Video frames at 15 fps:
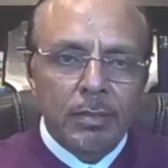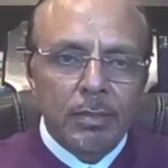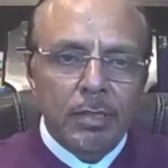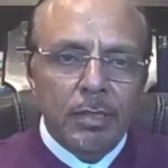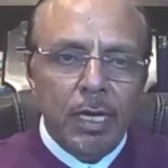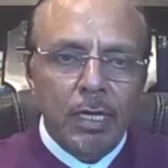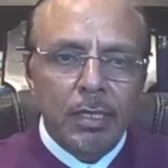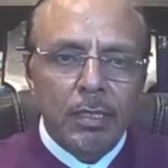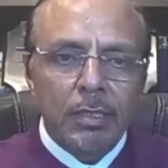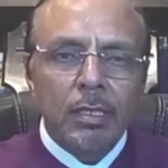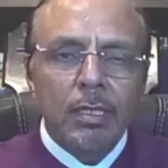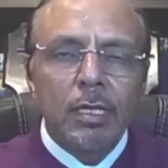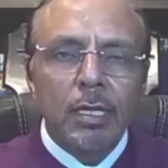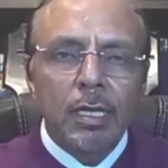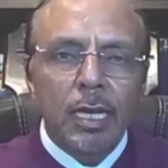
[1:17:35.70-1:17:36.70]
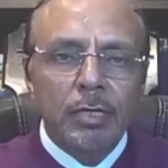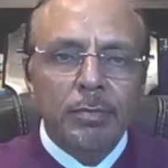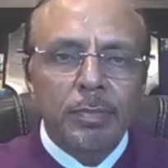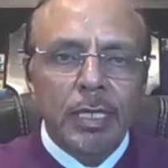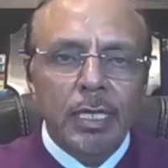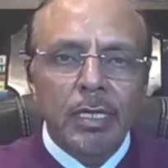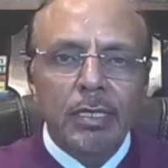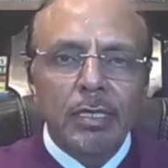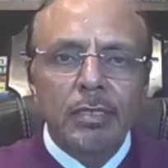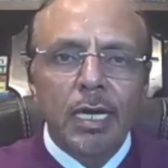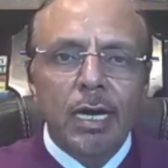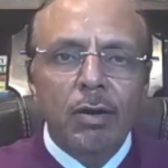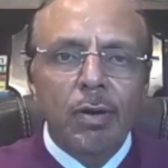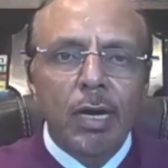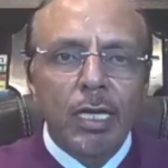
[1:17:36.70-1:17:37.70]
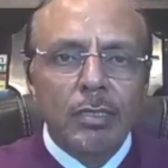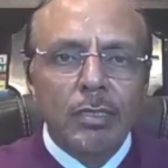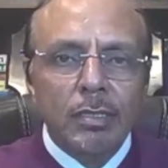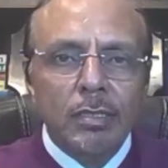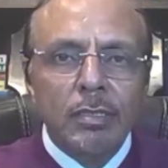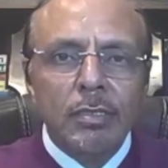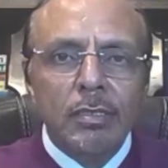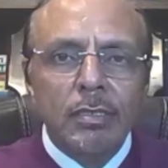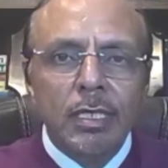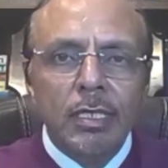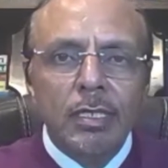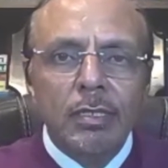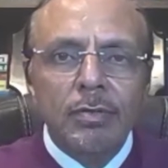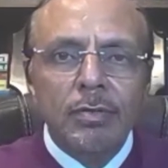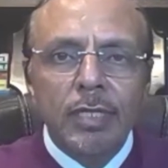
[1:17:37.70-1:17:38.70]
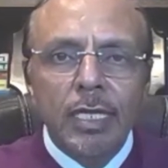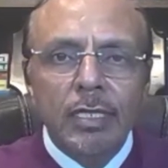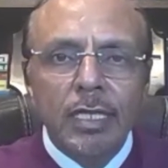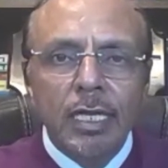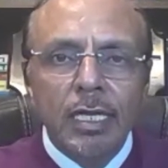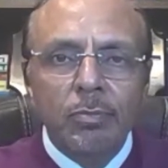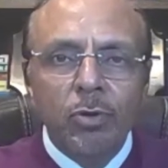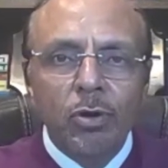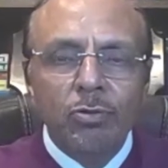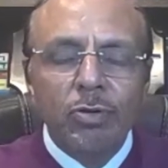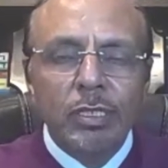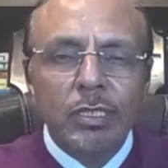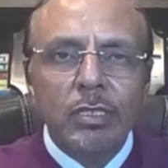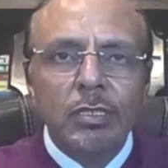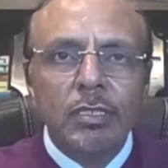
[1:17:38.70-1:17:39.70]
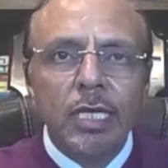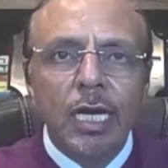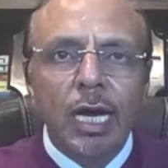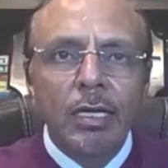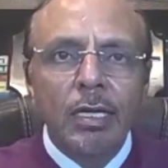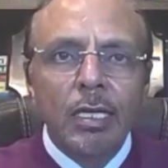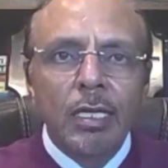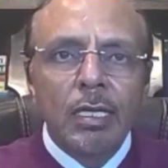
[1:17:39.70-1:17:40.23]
Yeah. Let me now see if there is any more questions. Yeah.